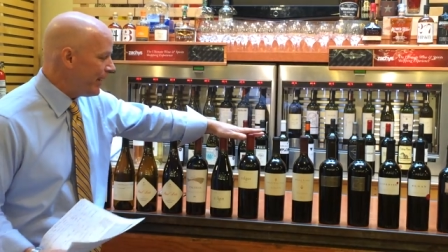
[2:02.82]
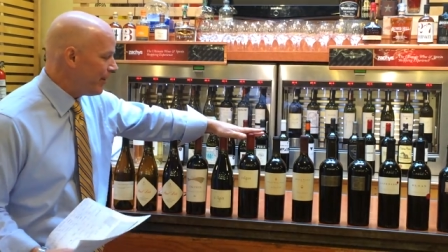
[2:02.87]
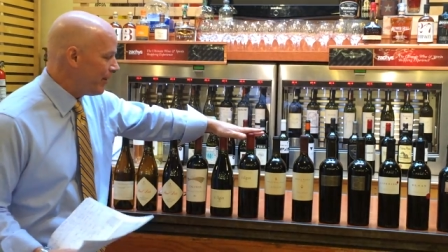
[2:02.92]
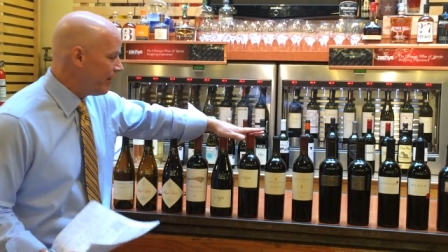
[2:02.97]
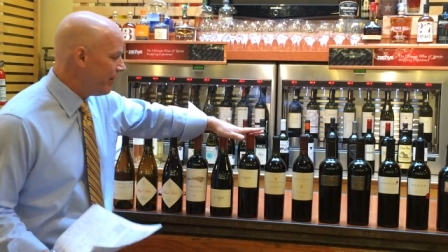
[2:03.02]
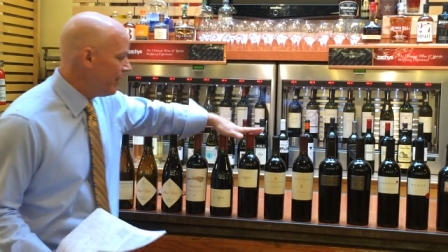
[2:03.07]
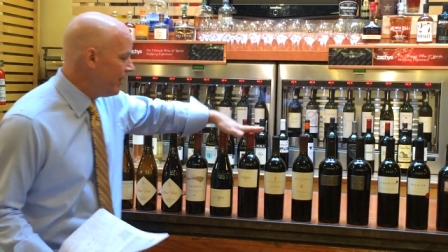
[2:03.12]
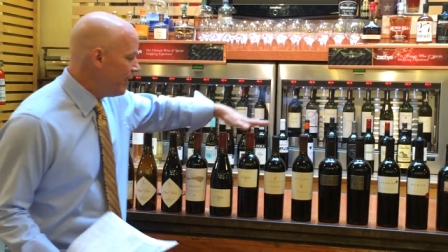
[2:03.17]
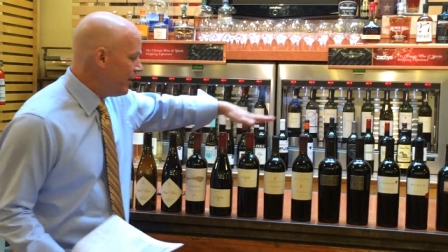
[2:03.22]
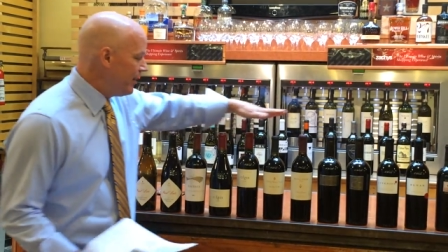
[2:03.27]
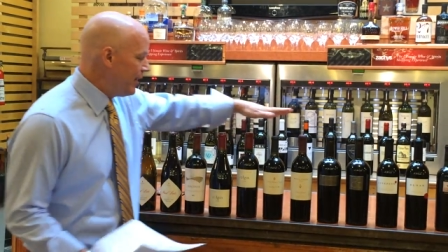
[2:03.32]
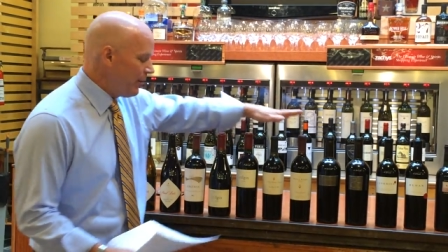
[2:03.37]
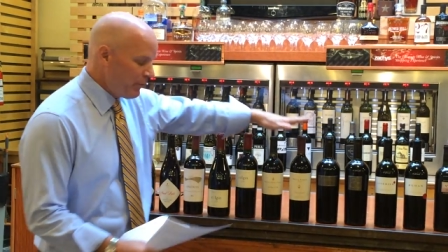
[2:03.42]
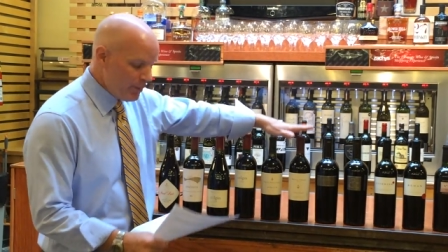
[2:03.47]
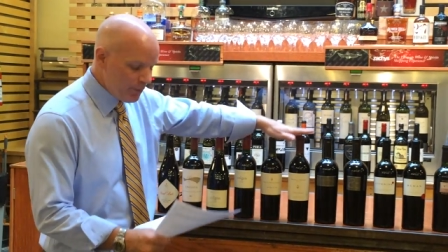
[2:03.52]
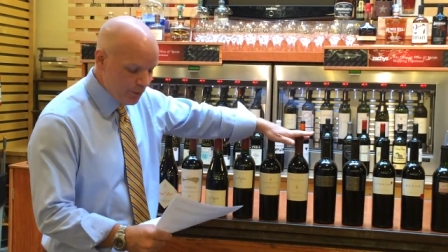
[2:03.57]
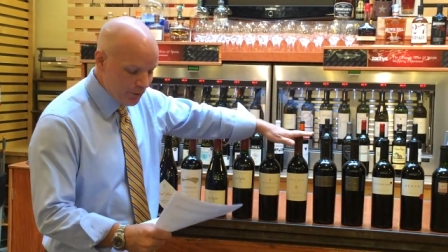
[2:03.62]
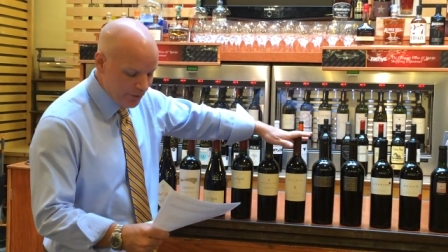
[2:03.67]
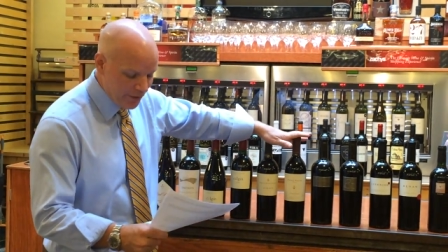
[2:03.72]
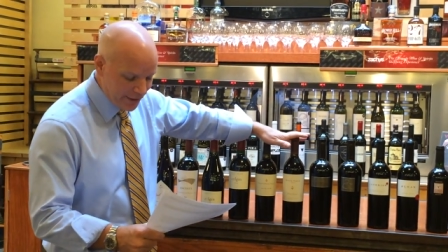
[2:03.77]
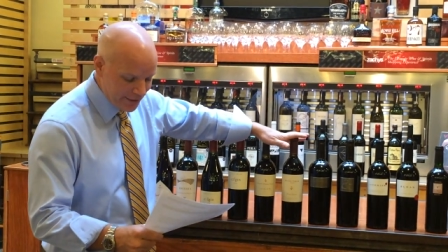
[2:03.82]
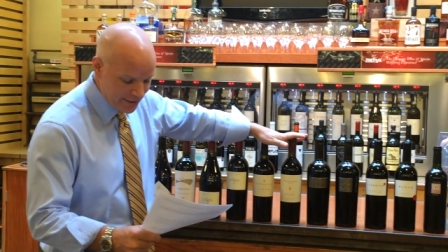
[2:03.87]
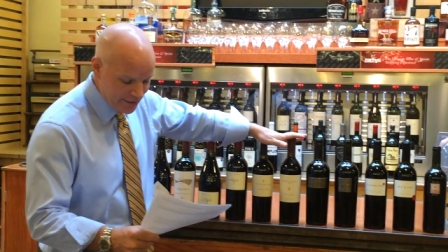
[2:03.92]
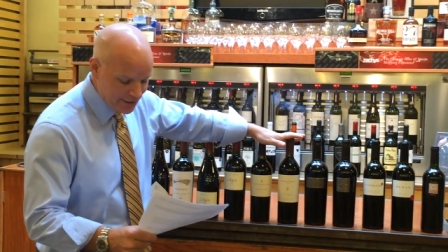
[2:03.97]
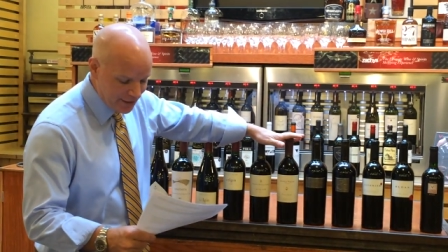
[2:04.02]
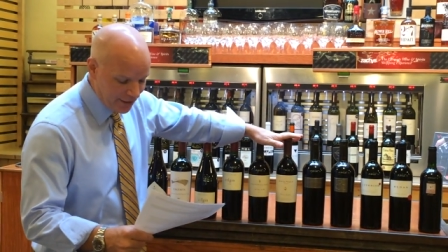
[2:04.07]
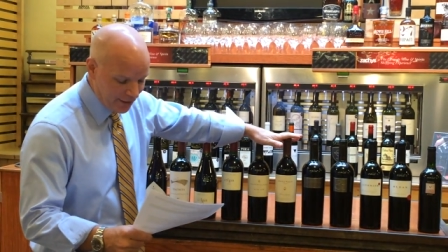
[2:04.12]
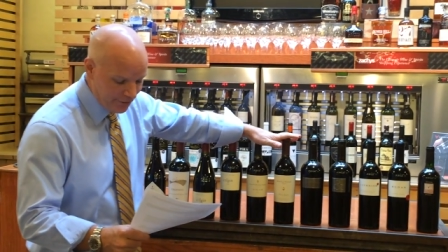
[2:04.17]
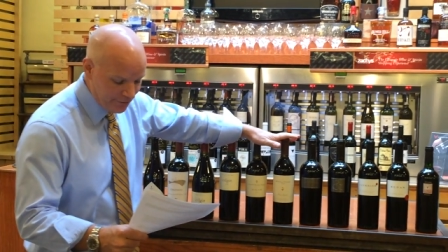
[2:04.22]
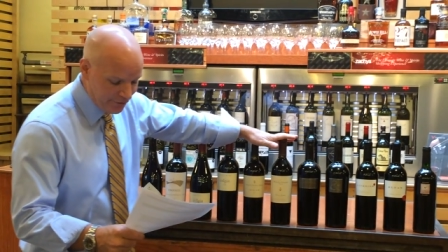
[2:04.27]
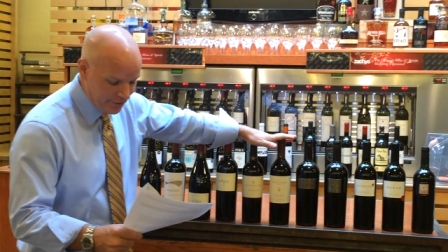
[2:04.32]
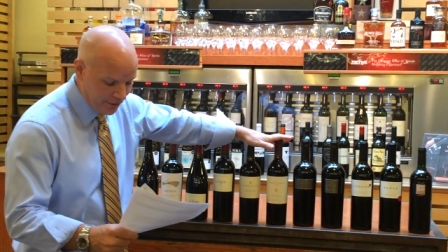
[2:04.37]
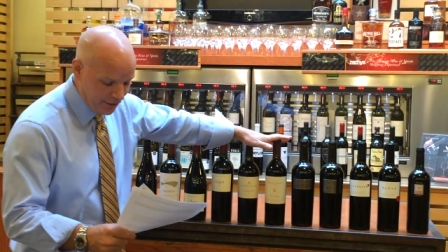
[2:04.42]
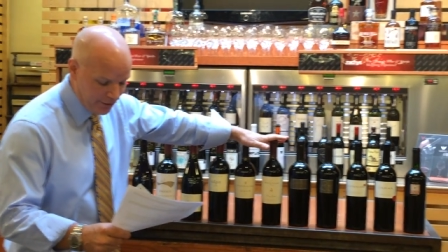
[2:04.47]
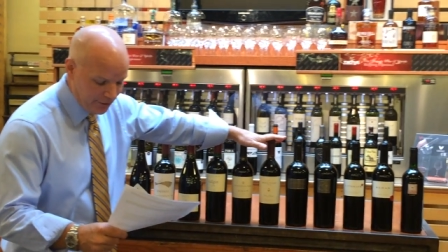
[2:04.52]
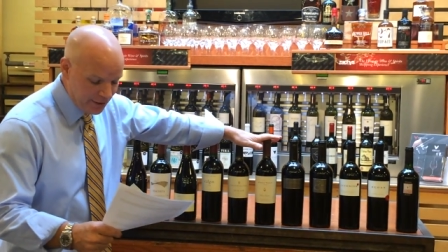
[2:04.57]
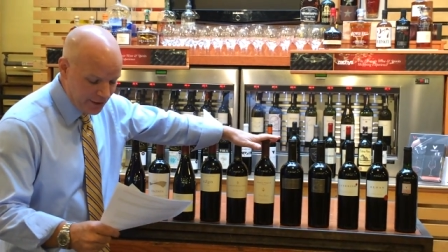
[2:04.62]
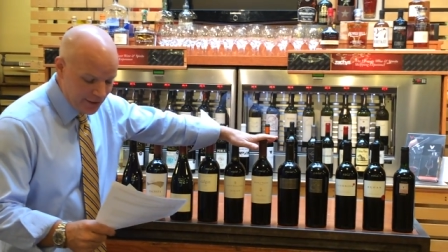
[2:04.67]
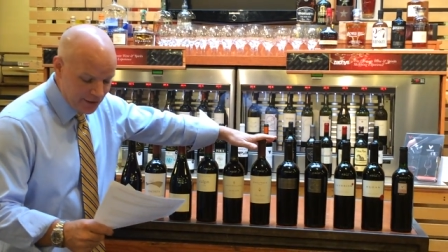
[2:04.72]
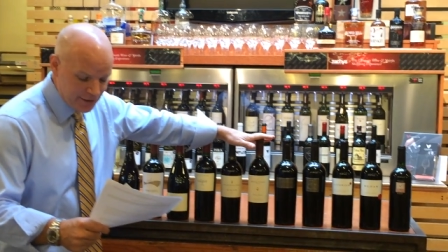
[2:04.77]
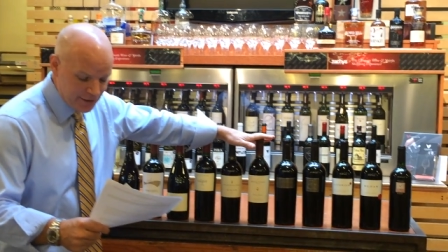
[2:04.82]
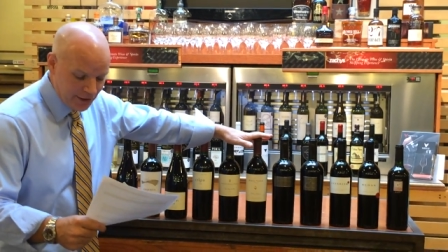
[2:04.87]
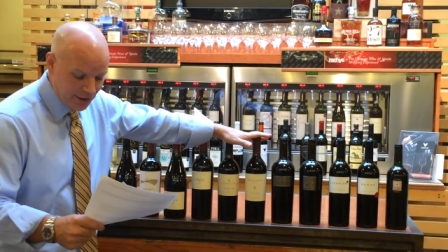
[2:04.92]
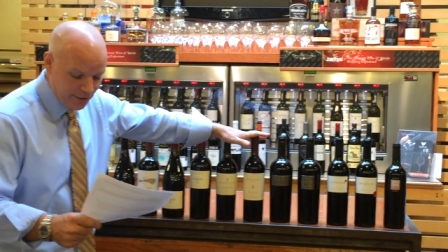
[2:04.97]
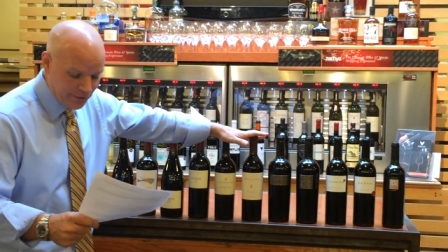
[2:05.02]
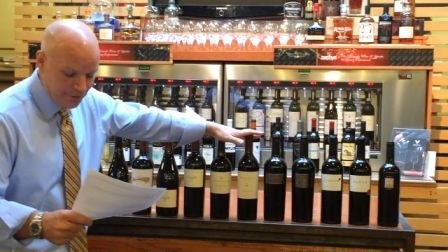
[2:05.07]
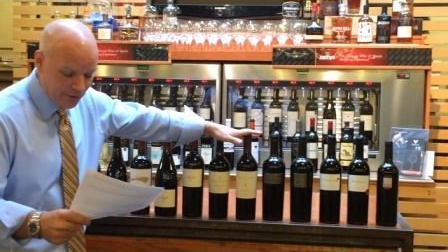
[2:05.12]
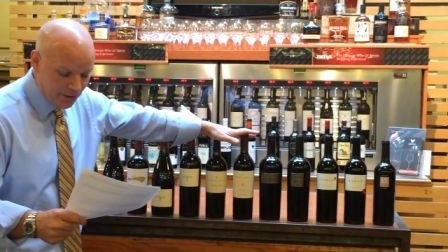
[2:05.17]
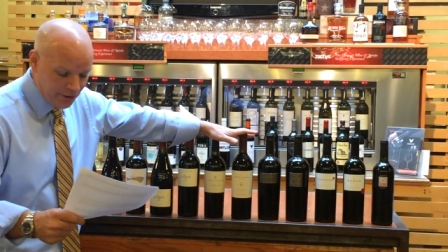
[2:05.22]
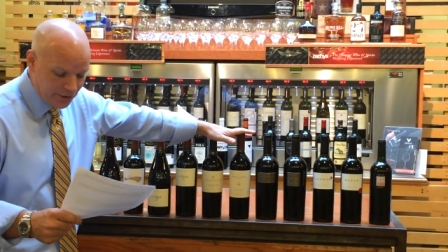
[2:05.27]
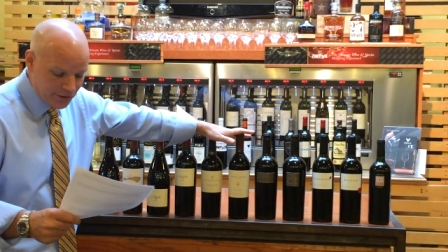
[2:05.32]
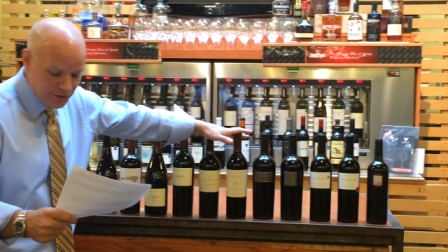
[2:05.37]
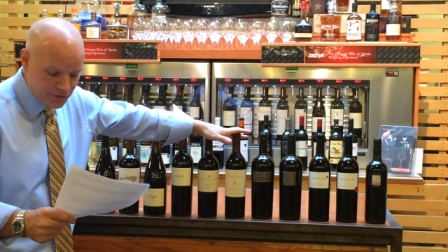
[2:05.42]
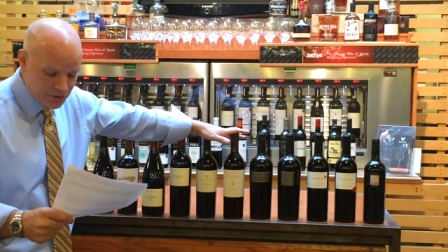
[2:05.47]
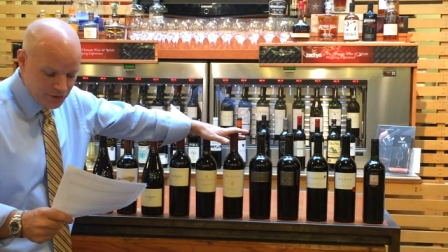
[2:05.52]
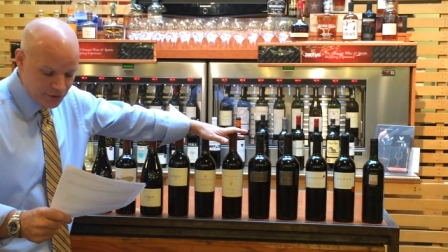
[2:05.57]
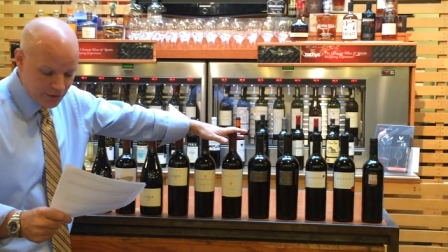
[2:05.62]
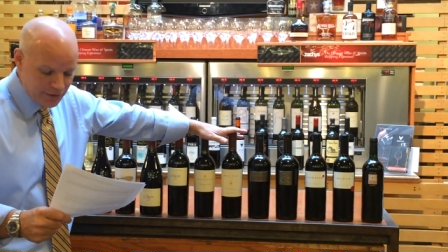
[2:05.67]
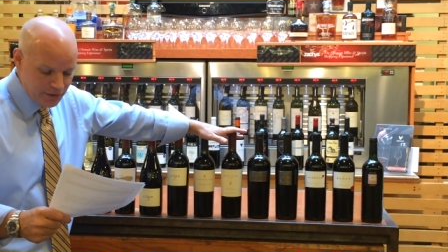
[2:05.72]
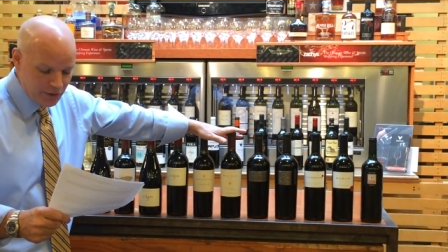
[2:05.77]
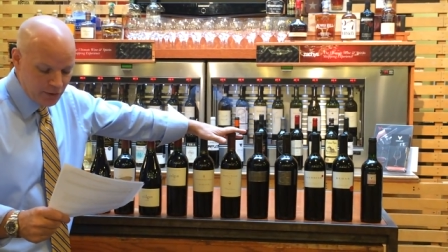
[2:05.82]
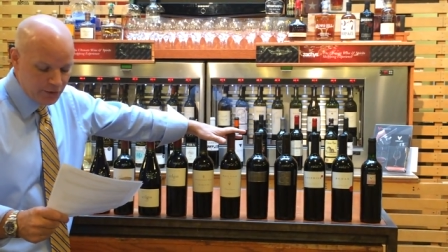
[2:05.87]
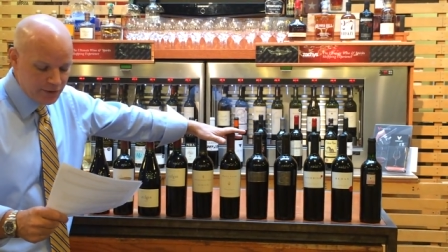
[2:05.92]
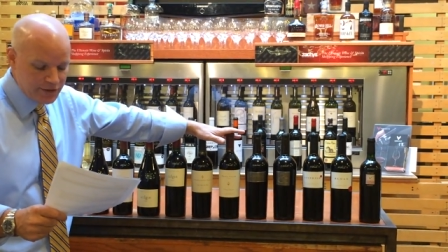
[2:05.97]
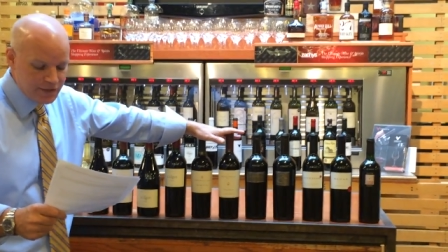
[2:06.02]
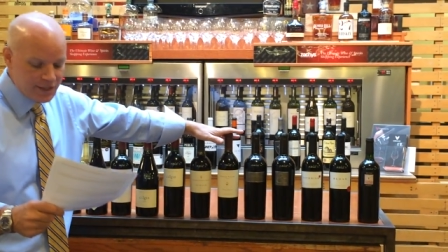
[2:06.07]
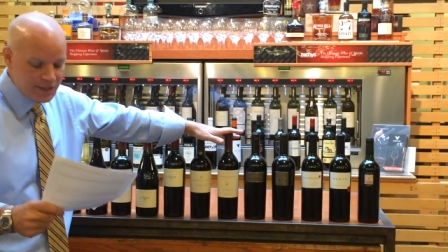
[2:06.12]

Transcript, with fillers: better. Then we move on to Dalla Valle. Dollaval is, you know,